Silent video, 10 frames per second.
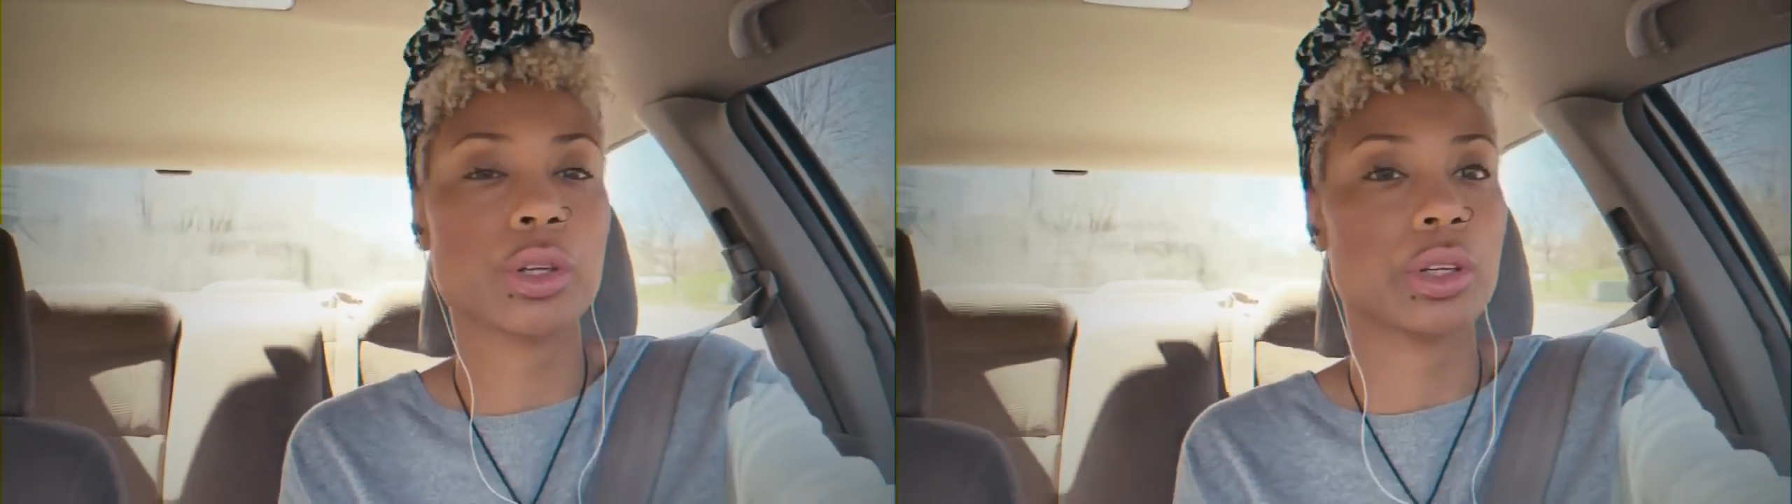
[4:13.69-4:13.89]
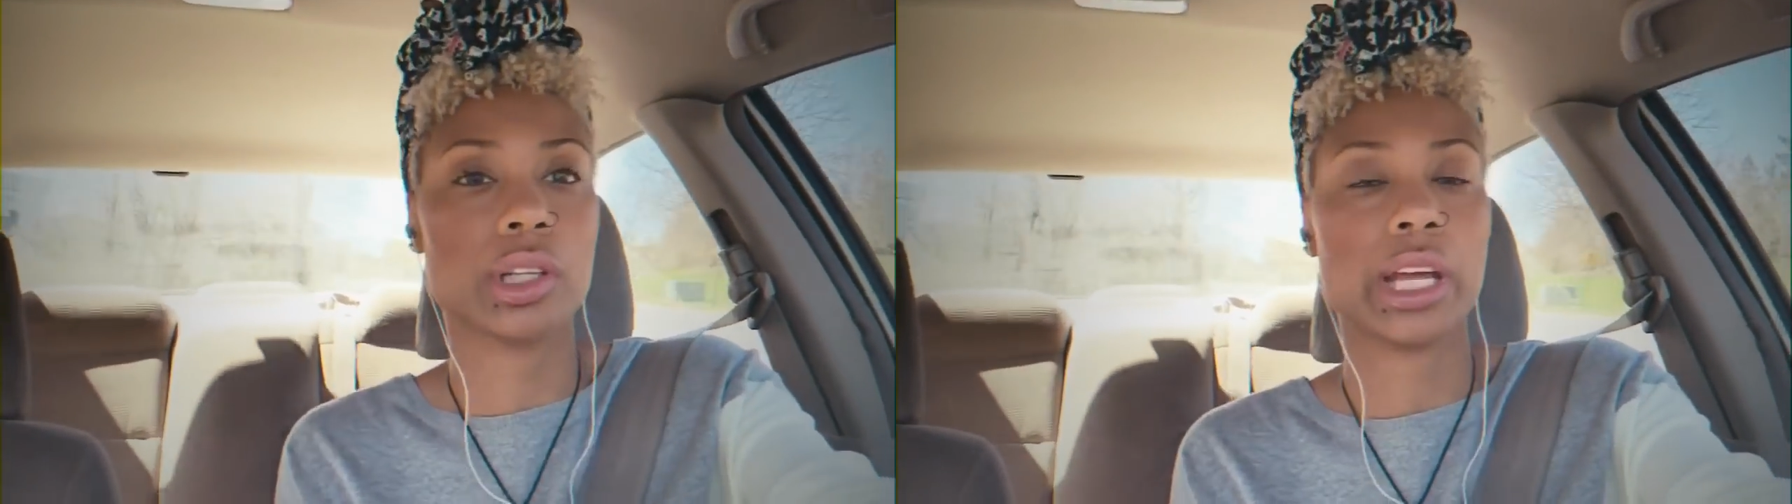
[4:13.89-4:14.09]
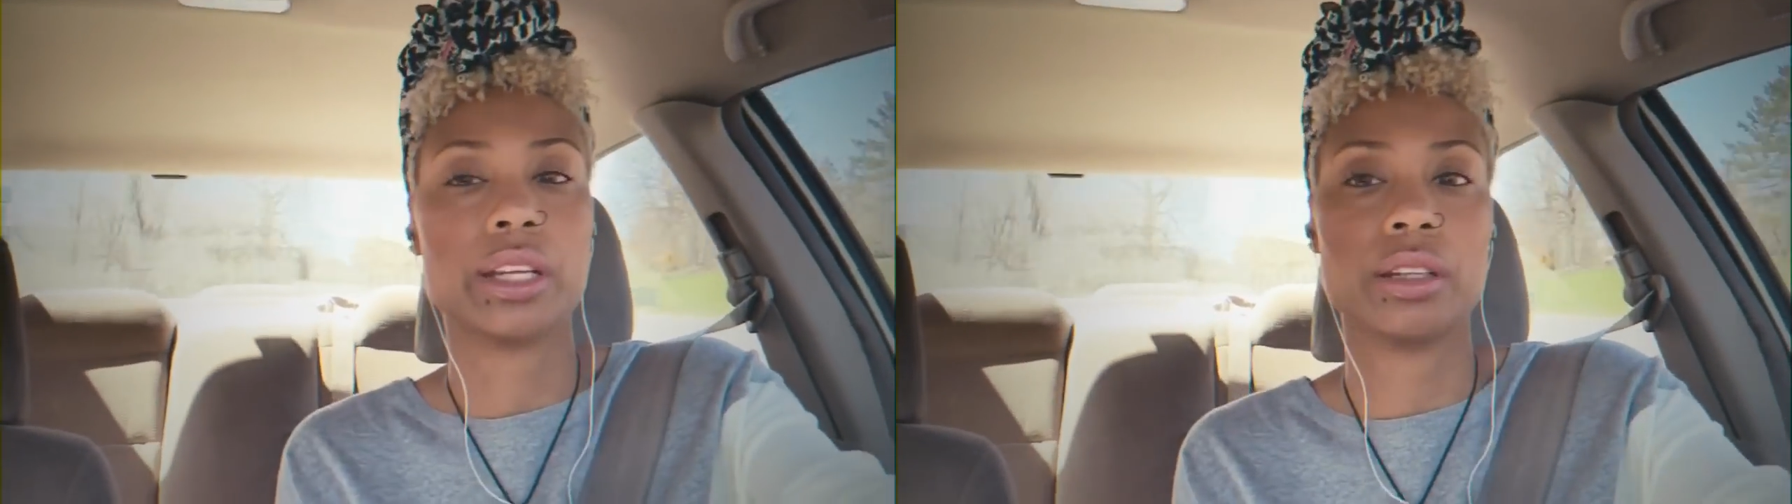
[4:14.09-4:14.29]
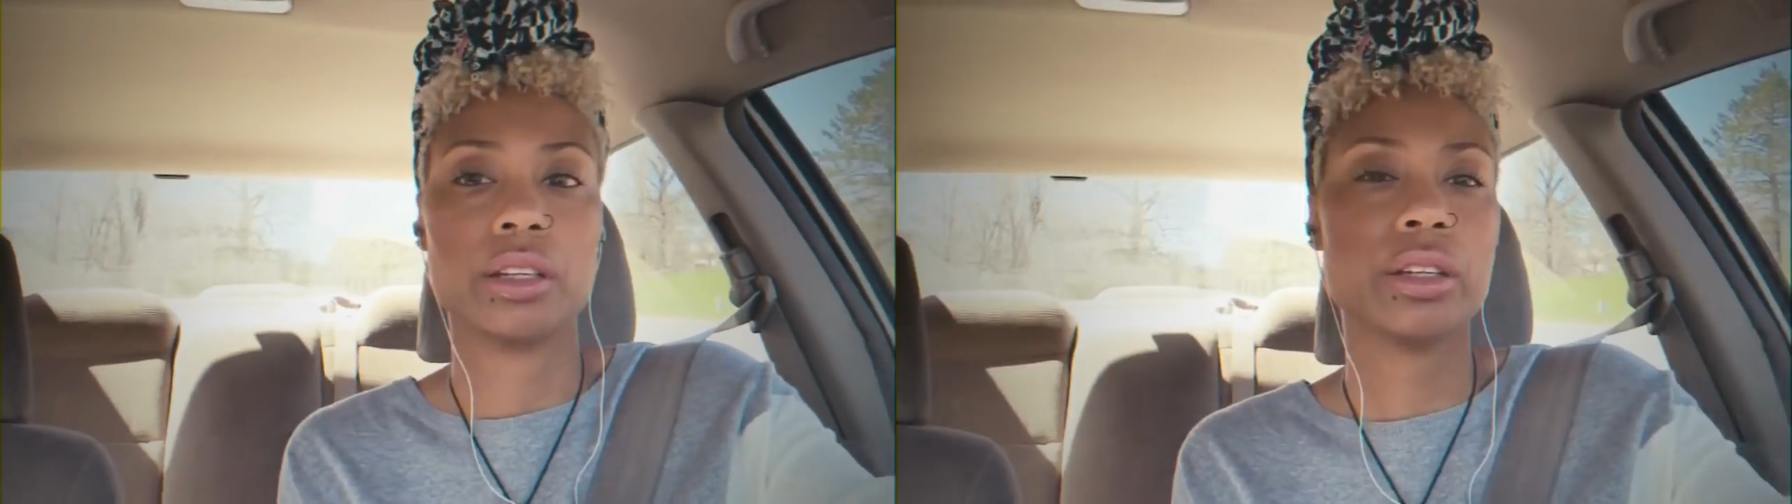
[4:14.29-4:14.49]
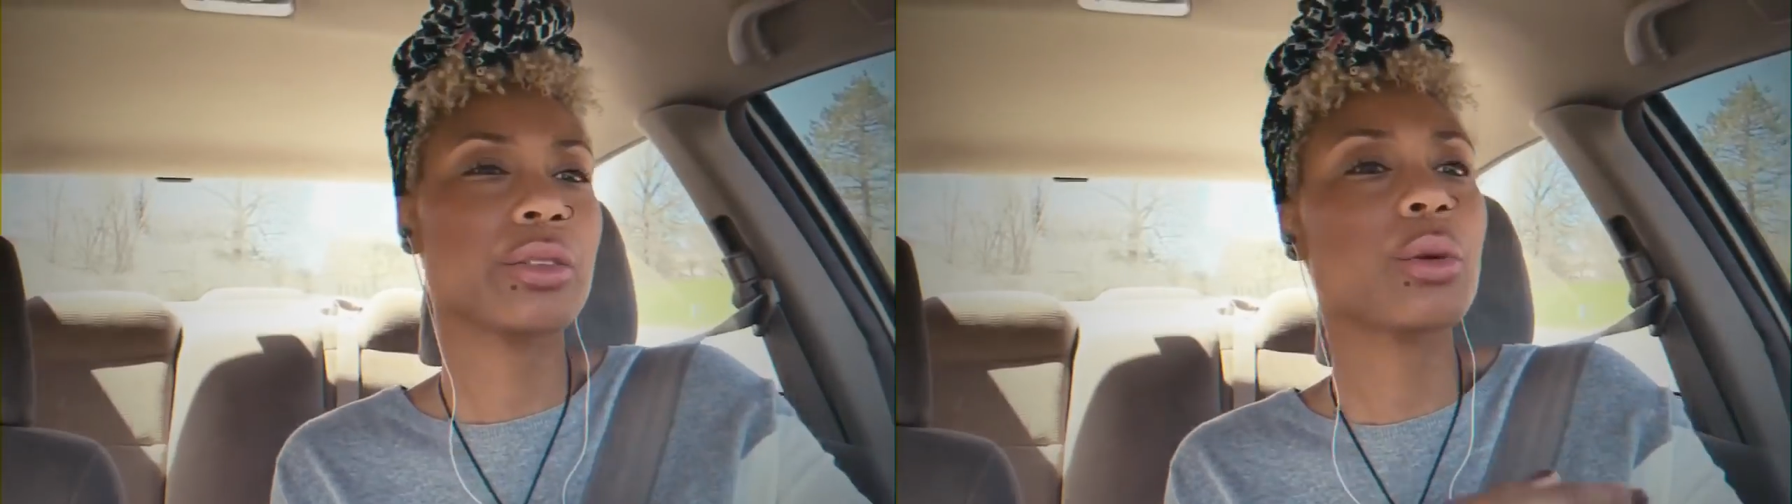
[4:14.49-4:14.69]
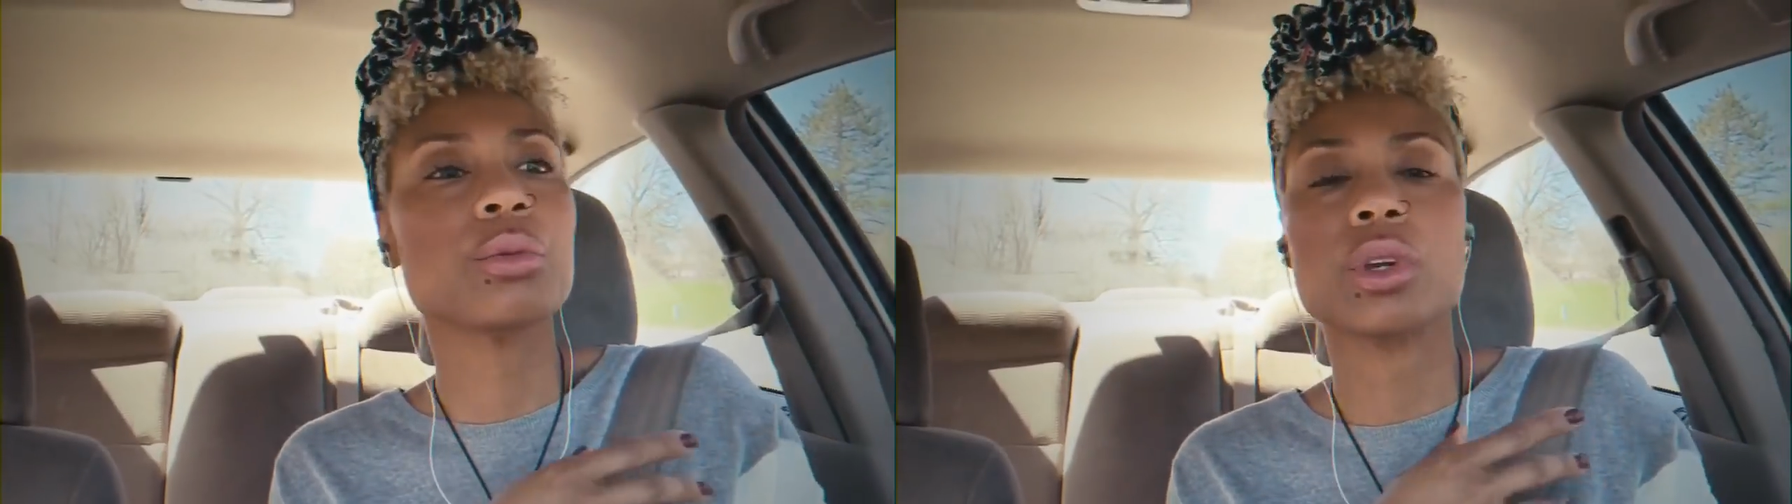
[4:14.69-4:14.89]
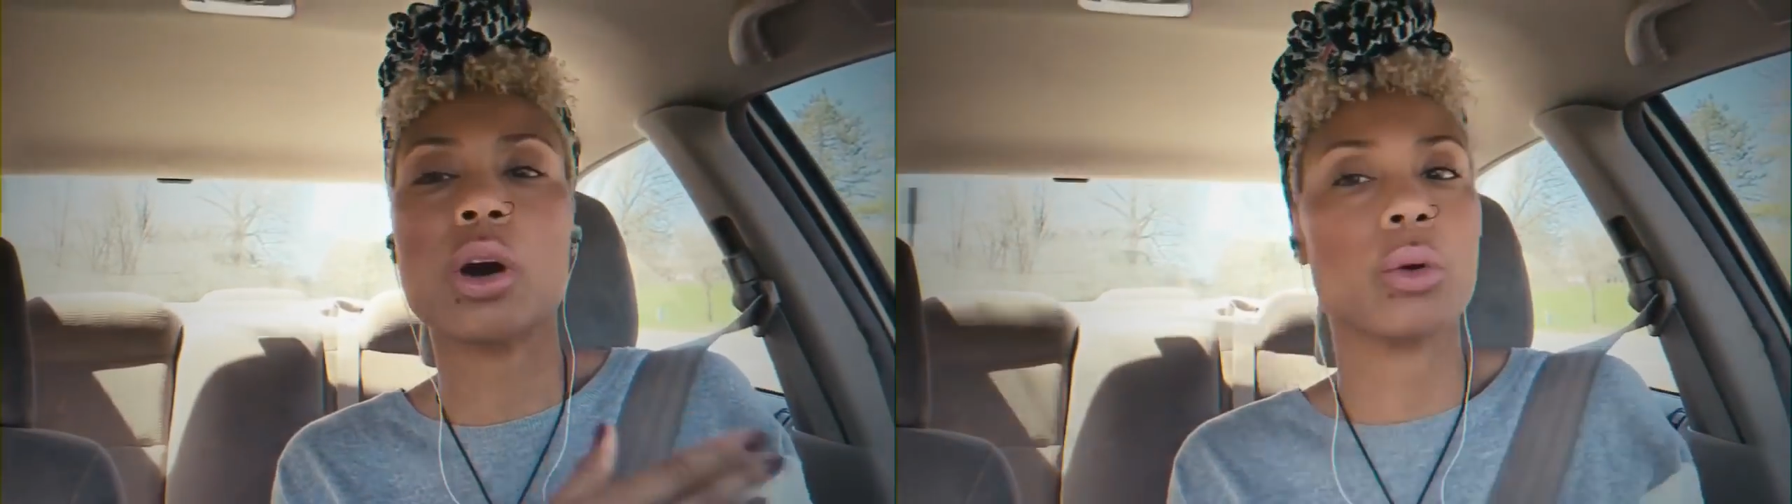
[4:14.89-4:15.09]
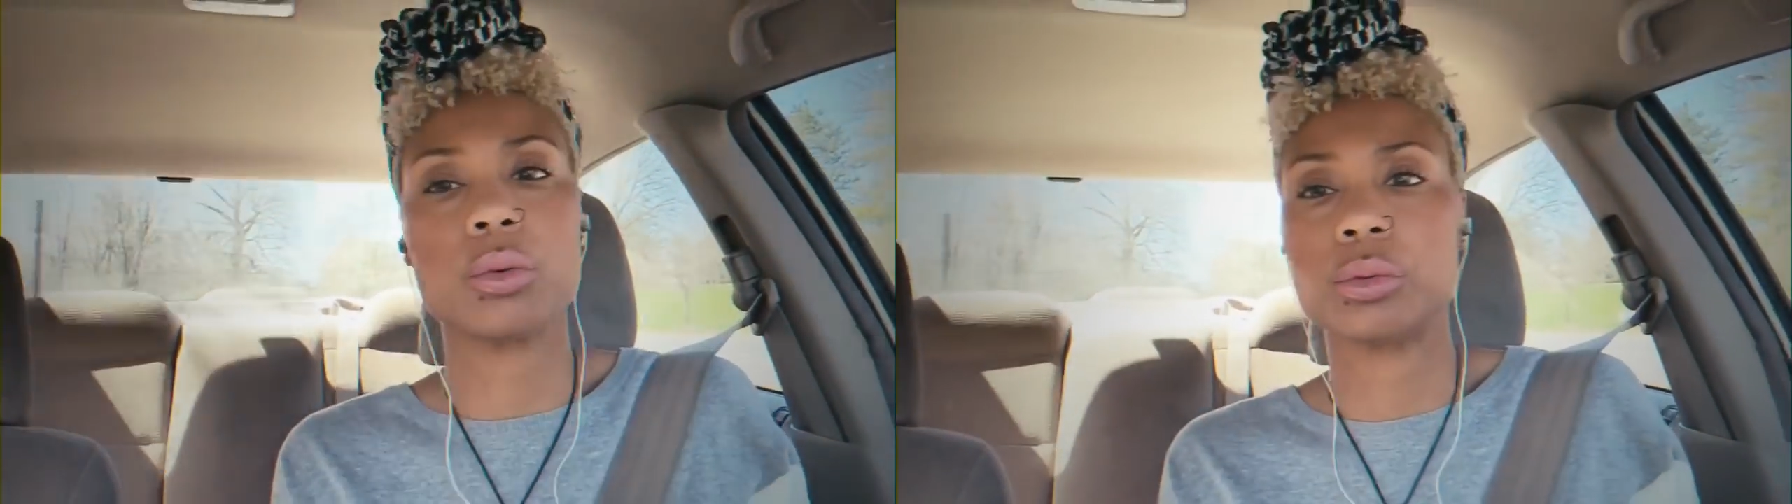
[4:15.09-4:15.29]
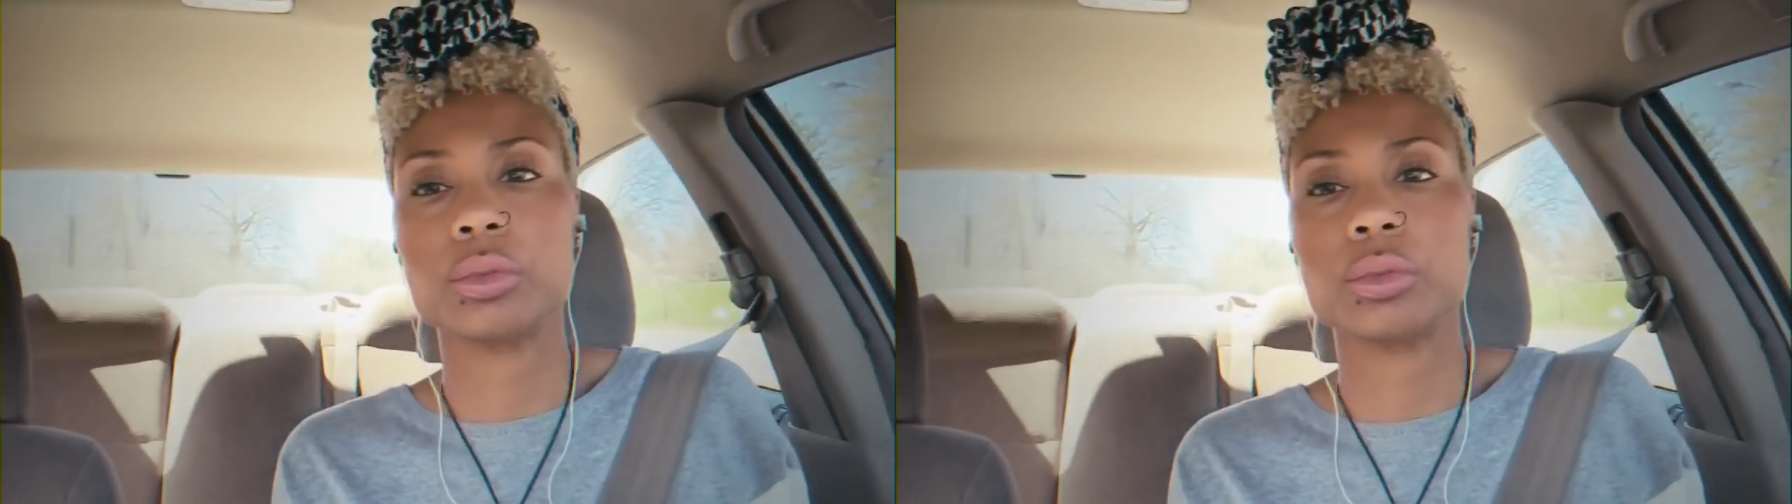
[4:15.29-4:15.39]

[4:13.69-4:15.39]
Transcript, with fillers: you're gonna like in it you don't know